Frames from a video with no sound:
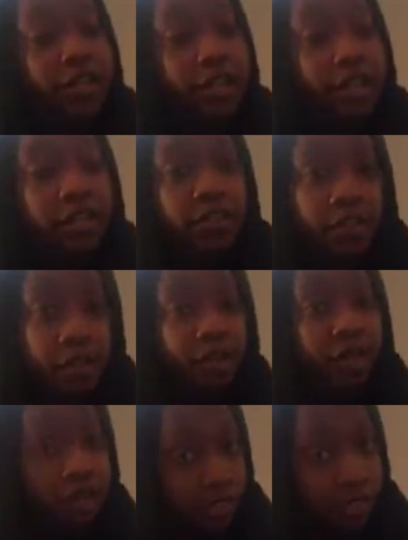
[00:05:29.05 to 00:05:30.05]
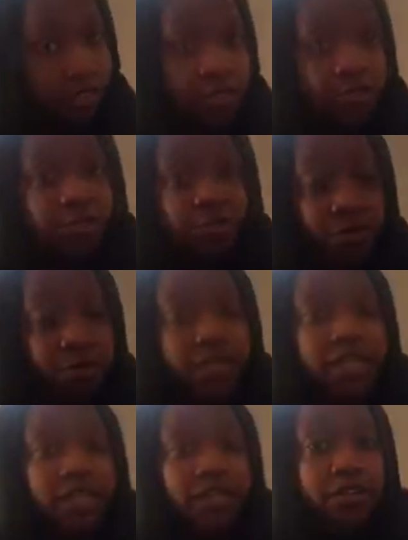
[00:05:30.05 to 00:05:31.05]
and their bodies to be
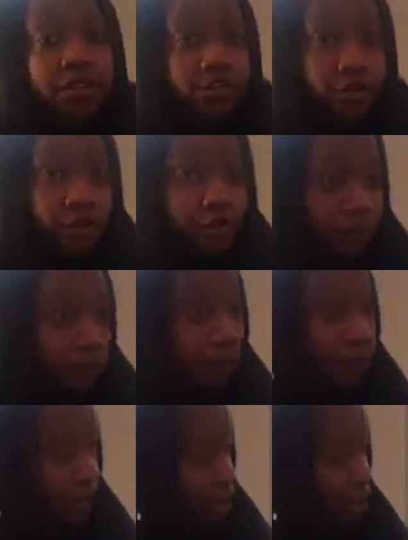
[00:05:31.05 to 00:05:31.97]
broken down as well.